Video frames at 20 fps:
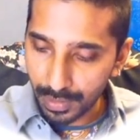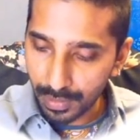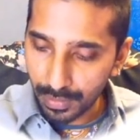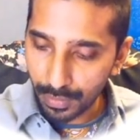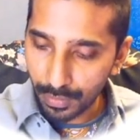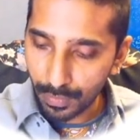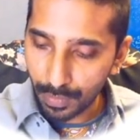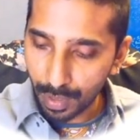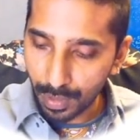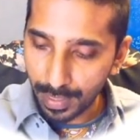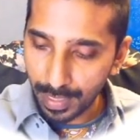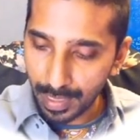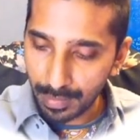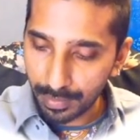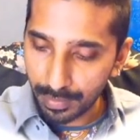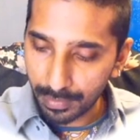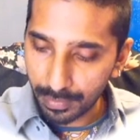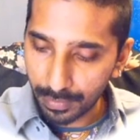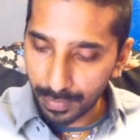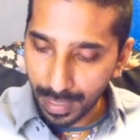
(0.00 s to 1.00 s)
you are able
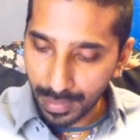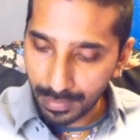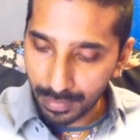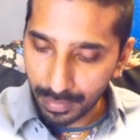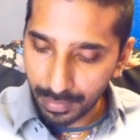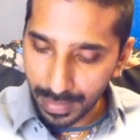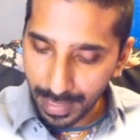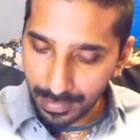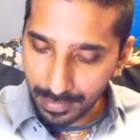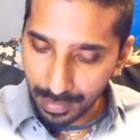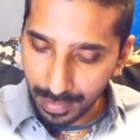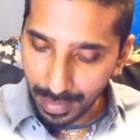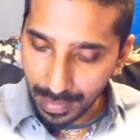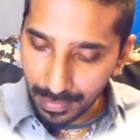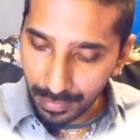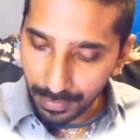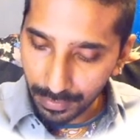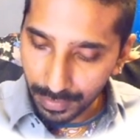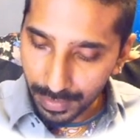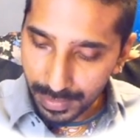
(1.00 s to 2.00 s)
to enter data
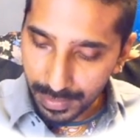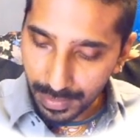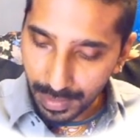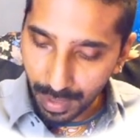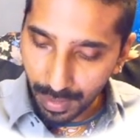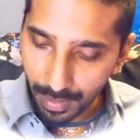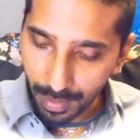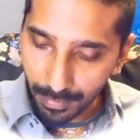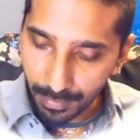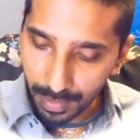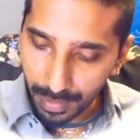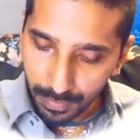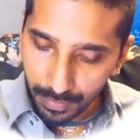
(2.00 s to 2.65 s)
into the CRM